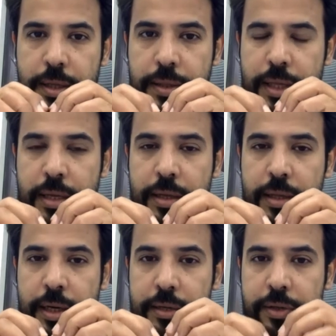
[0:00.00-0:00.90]

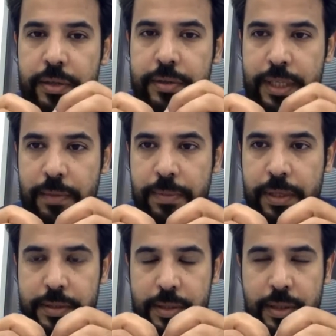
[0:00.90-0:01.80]
the electric
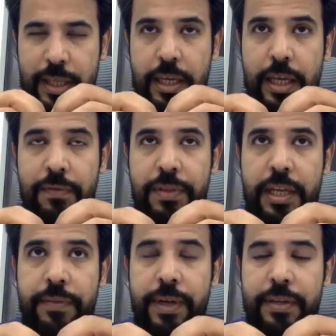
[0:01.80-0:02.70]
staplers, they have the
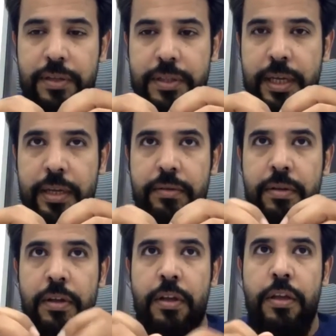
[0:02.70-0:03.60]
advantage that
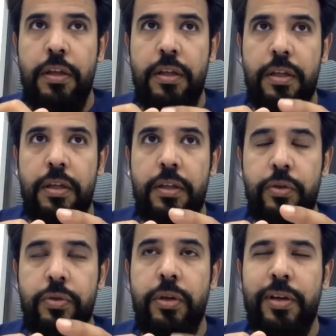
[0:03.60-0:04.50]

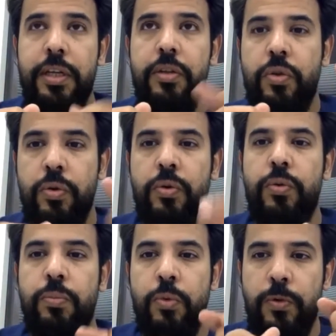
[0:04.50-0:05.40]
you don't need
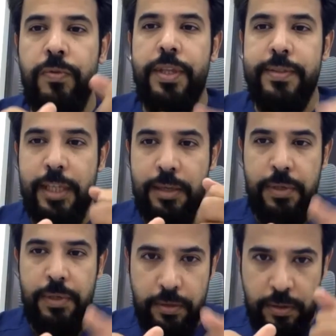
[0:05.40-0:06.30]
to move the
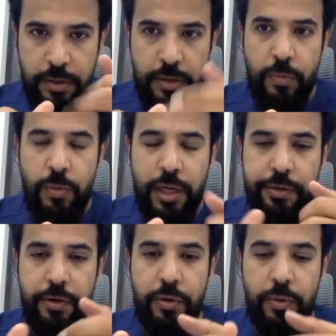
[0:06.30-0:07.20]
stapler while
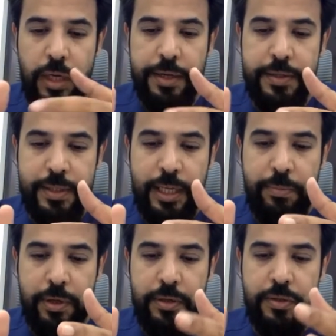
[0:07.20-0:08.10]
you are
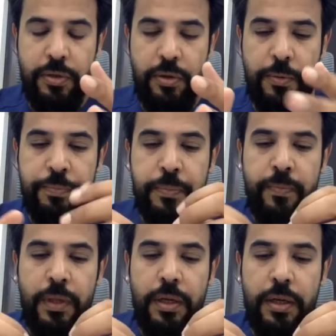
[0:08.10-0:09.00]
stapling, so
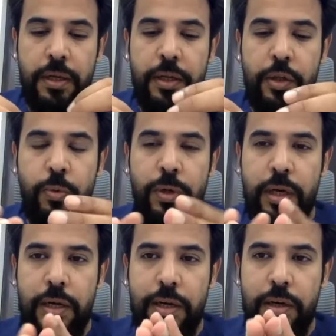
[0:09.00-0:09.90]

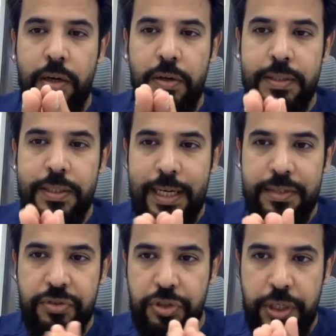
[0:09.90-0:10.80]
to cause
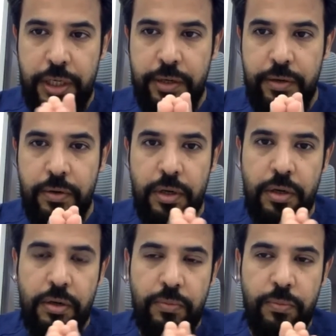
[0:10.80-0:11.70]
less shear
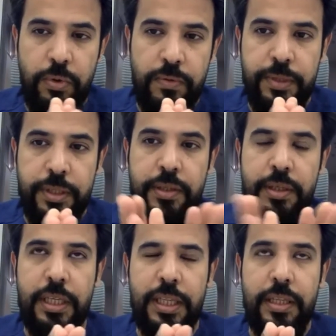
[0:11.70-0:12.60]
or movement
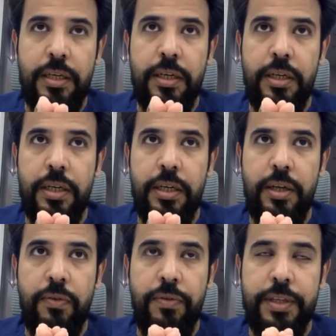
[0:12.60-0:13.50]
of
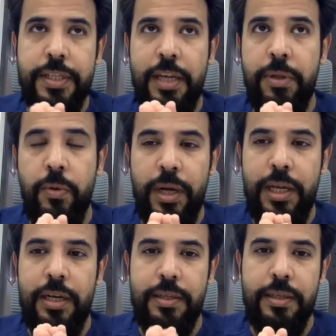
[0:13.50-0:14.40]
the stapler
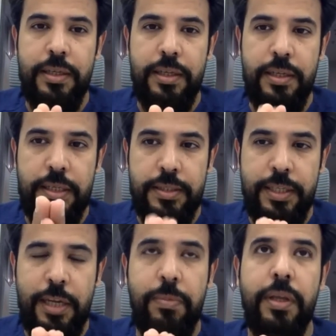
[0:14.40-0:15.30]
while
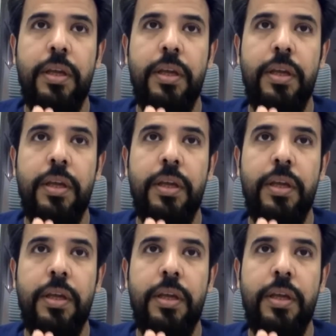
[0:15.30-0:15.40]
stapling.